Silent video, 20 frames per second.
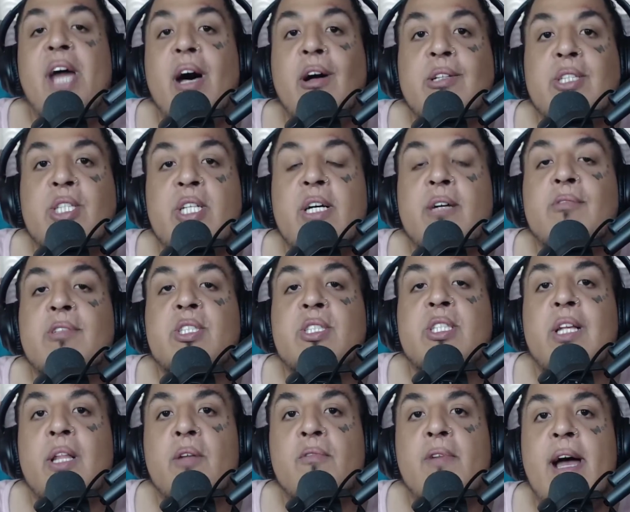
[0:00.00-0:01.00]
Delta was
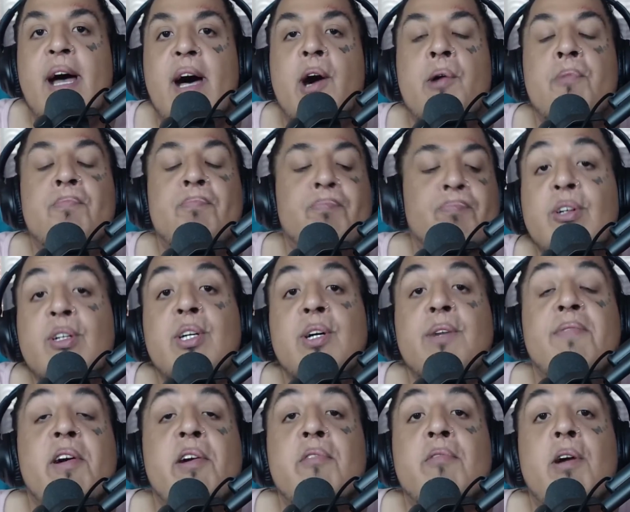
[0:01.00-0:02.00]
still around. So it
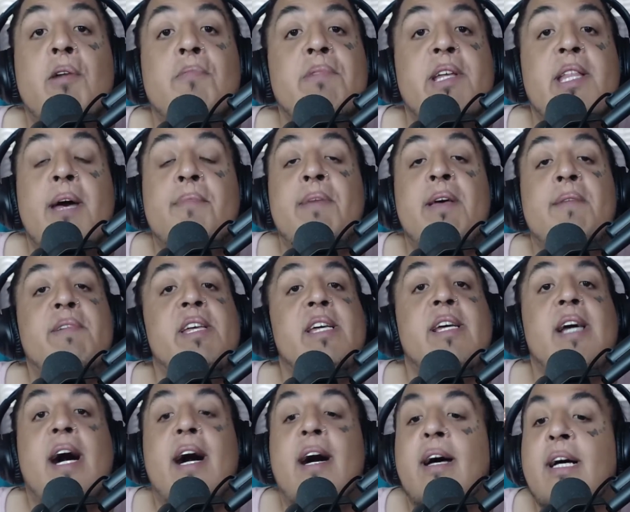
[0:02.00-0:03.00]
could very well be that maybe
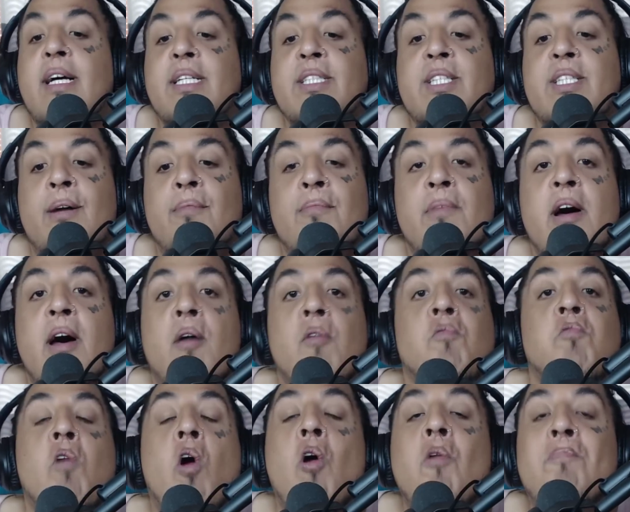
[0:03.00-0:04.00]
he got some
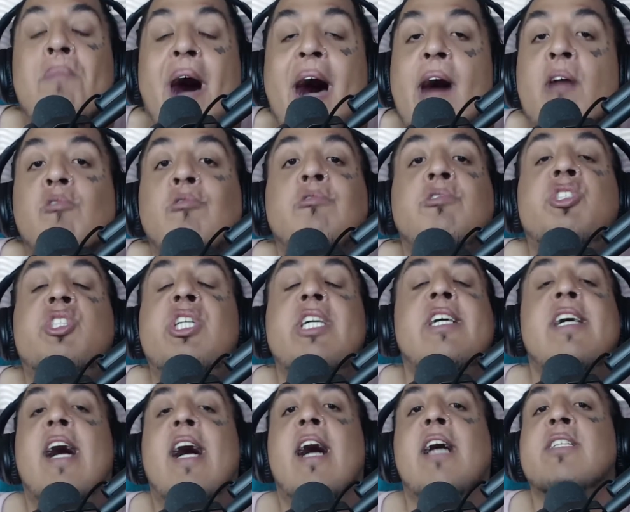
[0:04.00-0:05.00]
robot
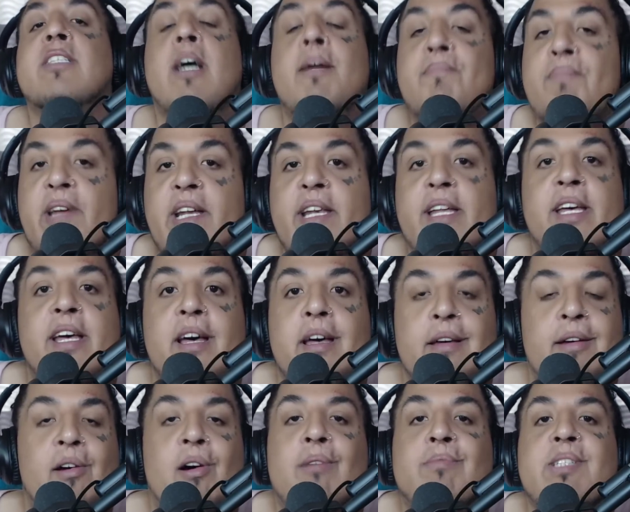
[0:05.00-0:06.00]
Uchihas up in
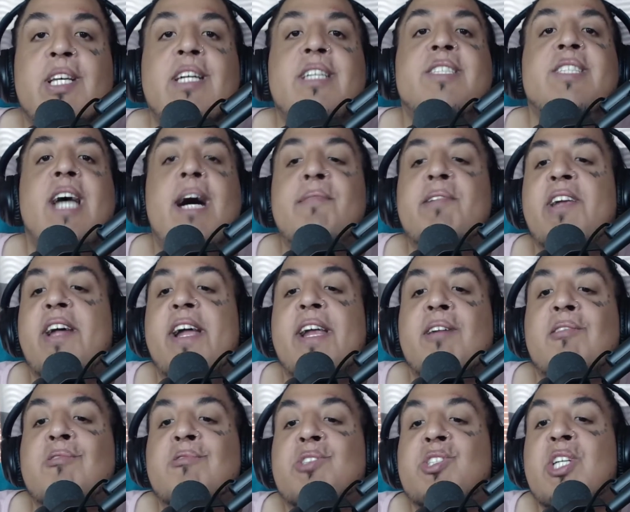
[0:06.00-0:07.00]
here. You know what I'm saying?
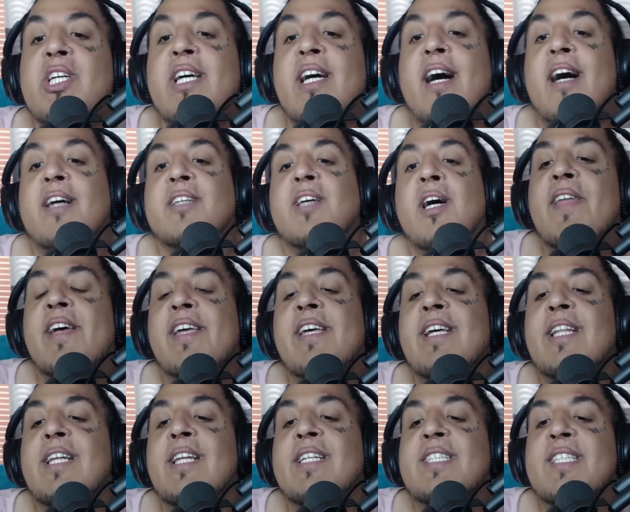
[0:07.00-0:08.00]
Cybernetic Uchihas. The
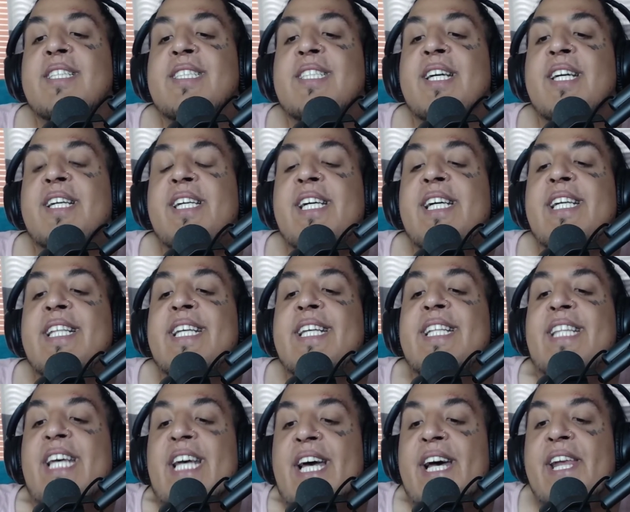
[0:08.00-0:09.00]
helix is the key,
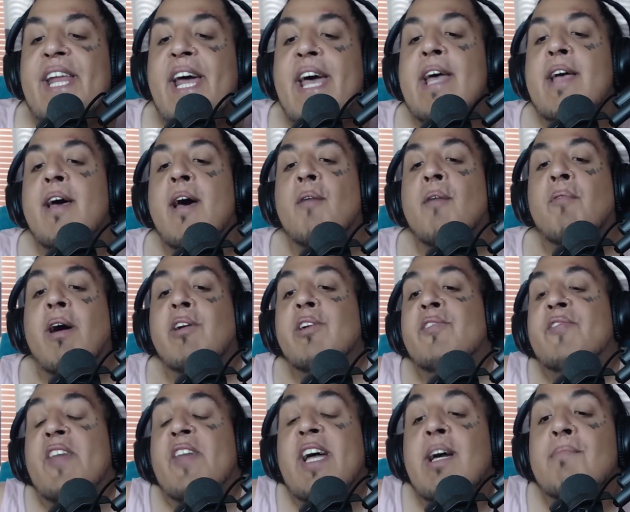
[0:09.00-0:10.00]
the D N A. Well,
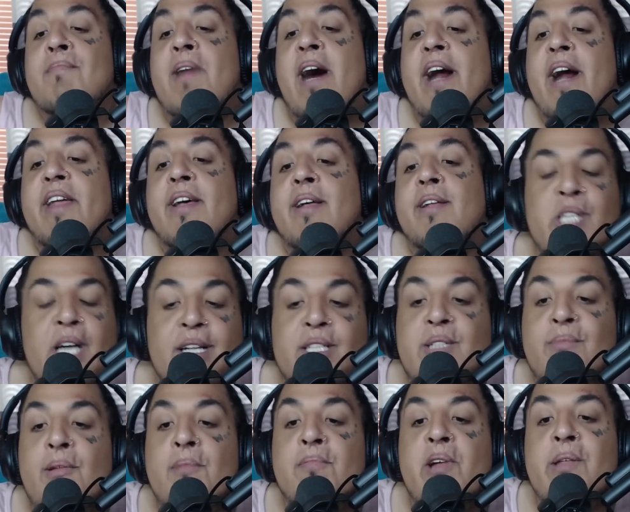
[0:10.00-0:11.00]
you think about it. Shout
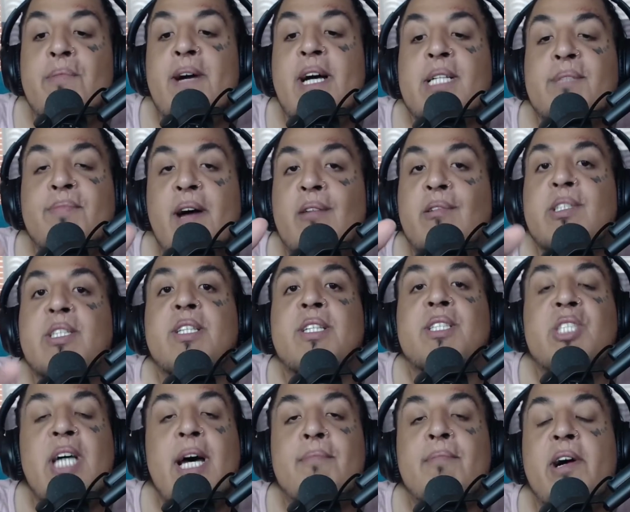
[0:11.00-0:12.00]
out to my brother Max Powers in
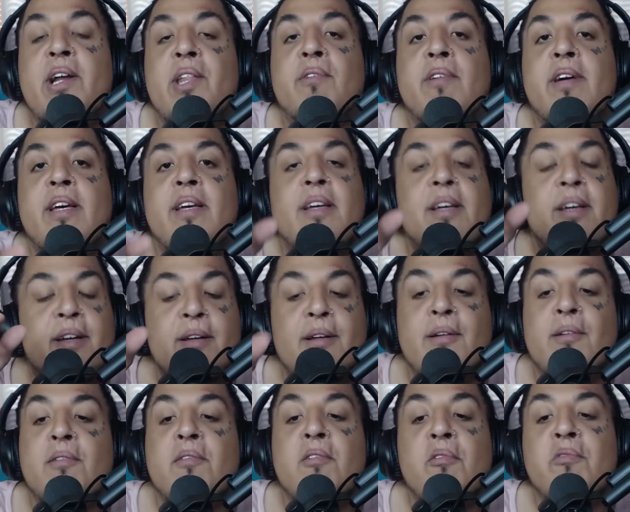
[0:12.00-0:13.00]
the chat, by the way.
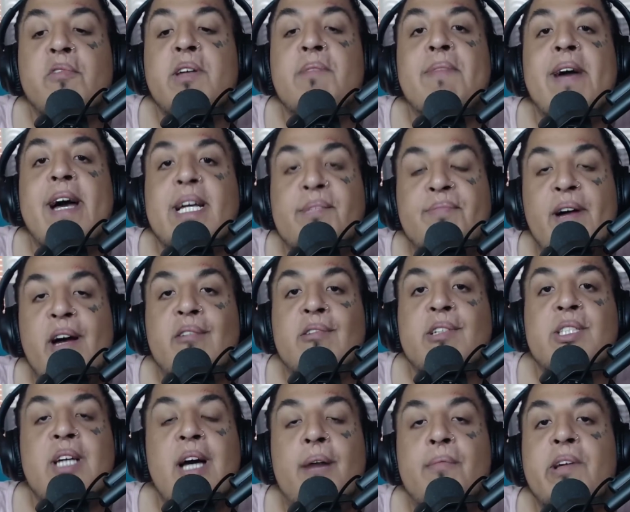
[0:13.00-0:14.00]
Uh, go read Max
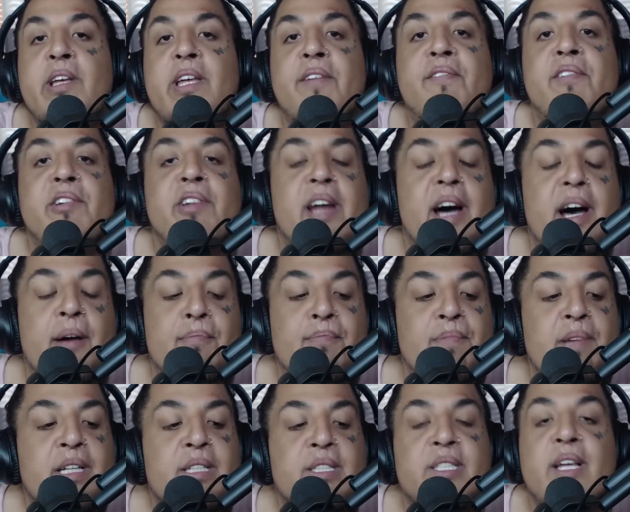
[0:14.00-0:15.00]
Powers' comic if you're
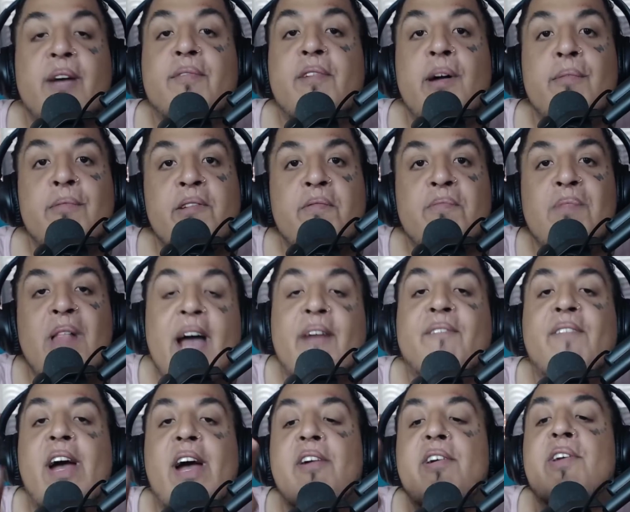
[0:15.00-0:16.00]
not. Big stuff coming from
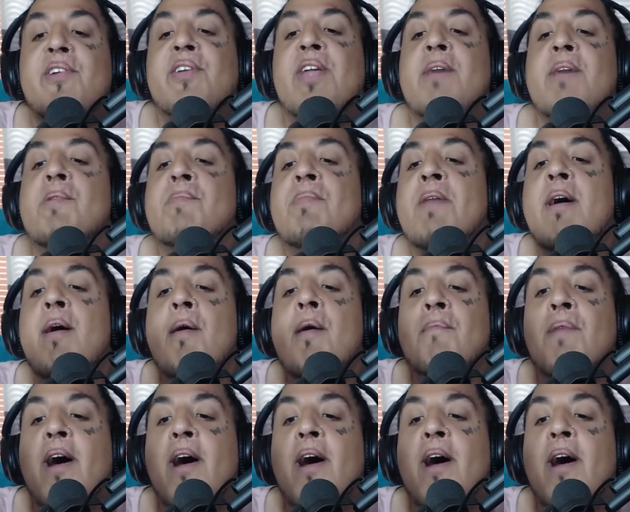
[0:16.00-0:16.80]
Blackfire Entertainment.